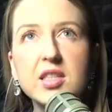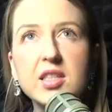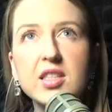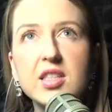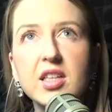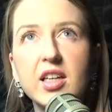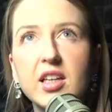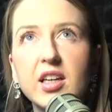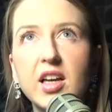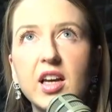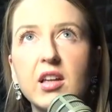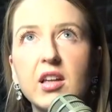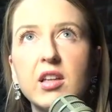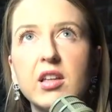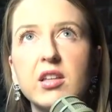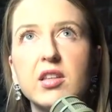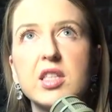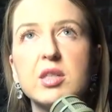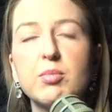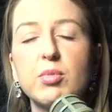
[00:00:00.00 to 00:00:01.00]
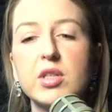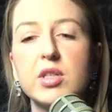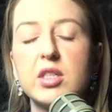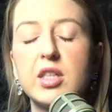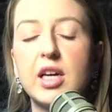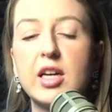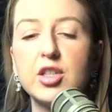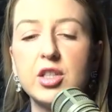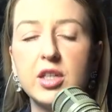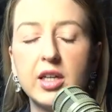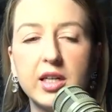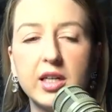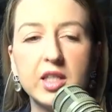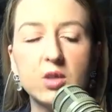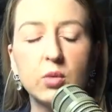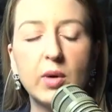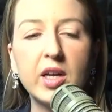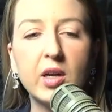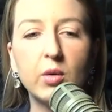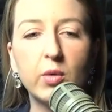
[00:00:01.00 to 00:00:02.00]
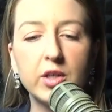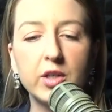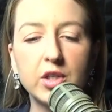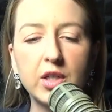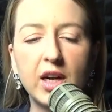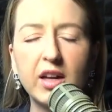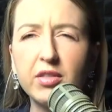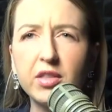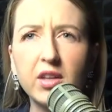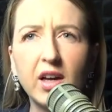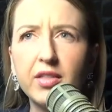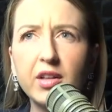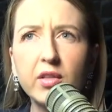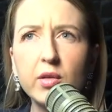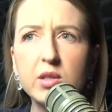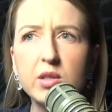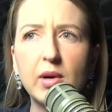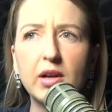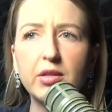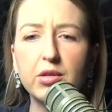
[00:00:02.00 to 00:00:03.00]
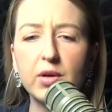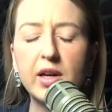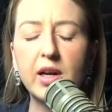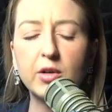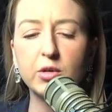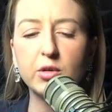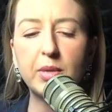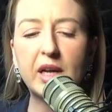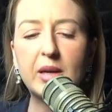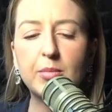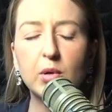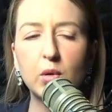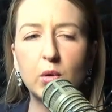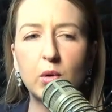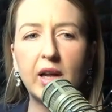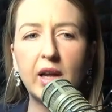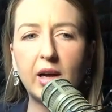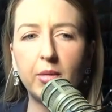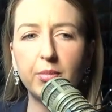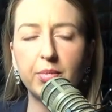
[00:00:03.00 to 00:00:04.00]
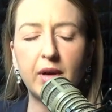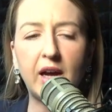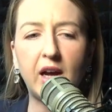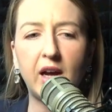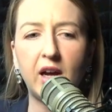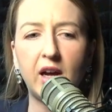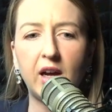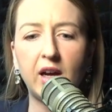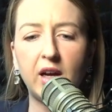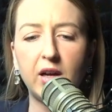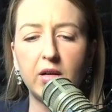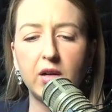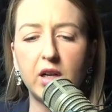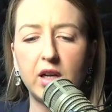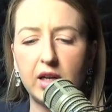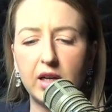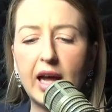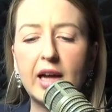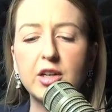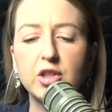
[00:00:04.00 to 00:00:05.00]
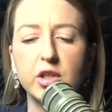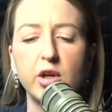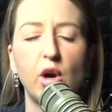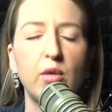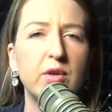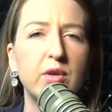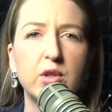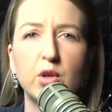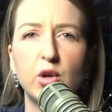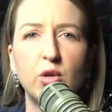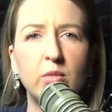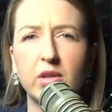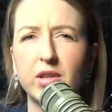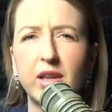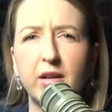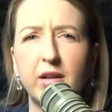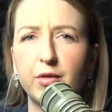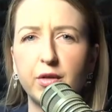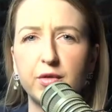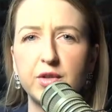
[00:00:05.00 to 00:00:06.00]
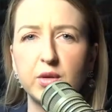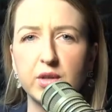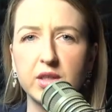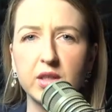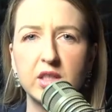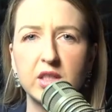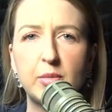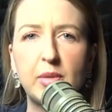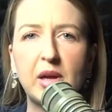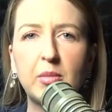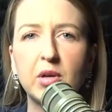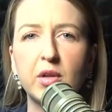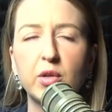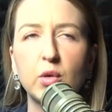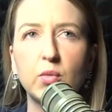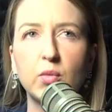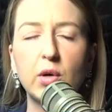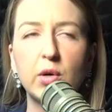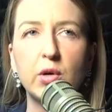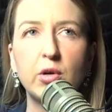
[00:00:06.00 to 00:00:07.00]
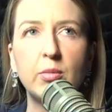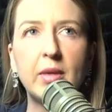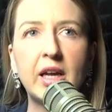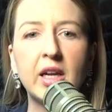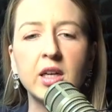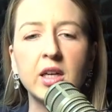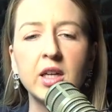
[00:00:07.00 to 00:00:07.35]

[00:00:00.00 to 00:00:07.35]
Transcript: this this presentation last week, which I think there's about 300 people all up, largely over Zoom with like 50 or 60 people in the room.